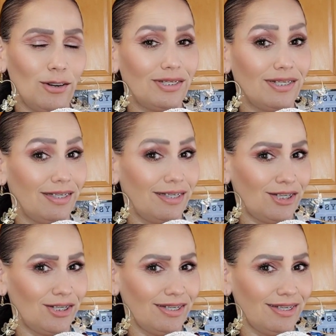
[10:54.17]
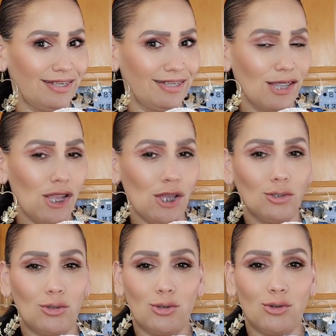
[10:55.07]
our delicious
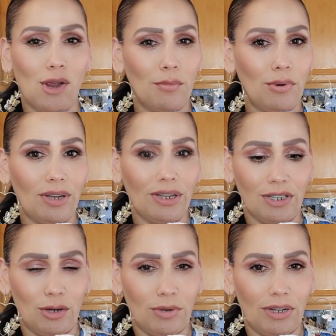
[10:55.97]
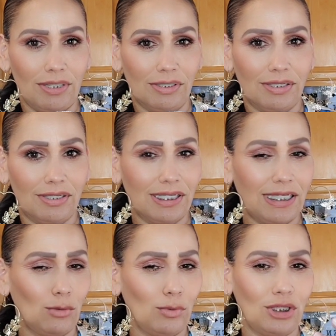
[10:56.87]
strawberry donuts
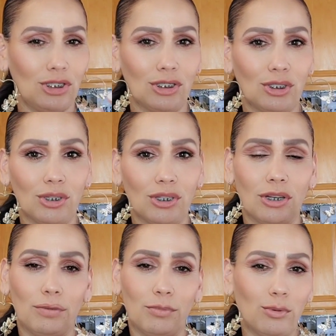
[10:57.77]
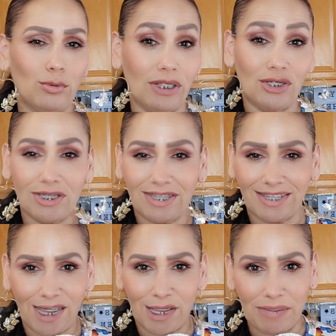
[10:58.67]
that we just took our precious
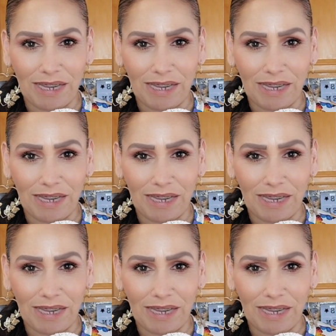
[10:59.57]
time